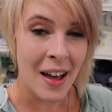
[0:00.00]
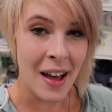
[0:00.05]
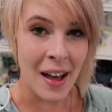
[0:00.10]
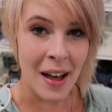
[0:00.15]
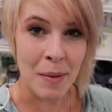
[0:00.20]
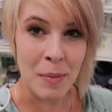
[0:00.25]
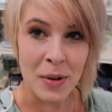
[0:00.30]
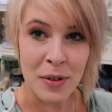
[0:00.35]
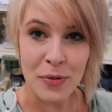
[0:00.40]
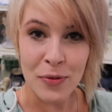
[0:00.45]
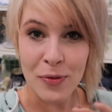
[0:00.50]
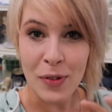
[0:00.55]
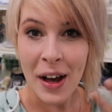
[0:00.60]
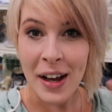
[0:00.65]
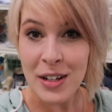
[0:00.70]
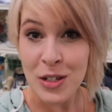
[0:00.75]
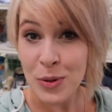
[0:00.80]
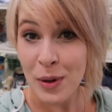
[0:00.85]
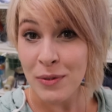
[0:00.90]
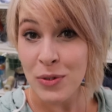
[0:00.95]
Um, but if
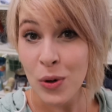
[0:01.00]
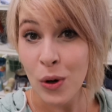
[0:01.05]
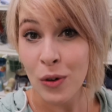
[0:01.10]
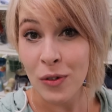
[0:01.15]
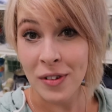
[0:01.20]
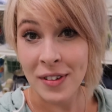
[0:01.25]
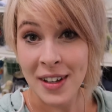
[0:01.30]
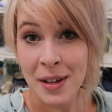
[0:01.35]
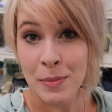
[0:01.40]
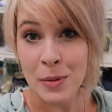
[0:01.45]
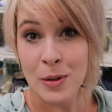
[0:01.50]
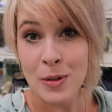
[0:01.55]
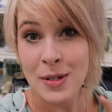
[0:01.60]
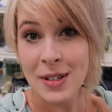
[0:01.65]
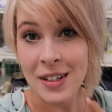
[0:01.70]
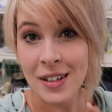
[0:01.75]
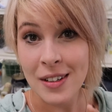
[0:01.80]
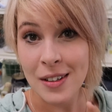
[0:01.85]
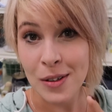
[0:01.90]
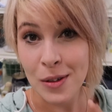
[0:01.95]
I do have to overlay
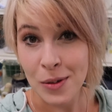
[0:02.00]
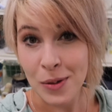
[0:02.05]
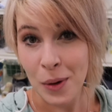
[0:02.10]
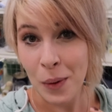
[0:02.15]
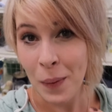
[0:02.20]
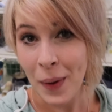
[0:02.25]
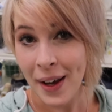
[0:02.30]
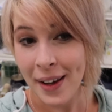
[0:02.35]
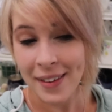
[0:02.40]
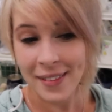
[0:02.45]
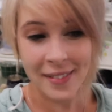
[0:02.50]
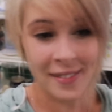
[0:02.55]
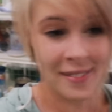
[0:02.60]
music, you'll know why.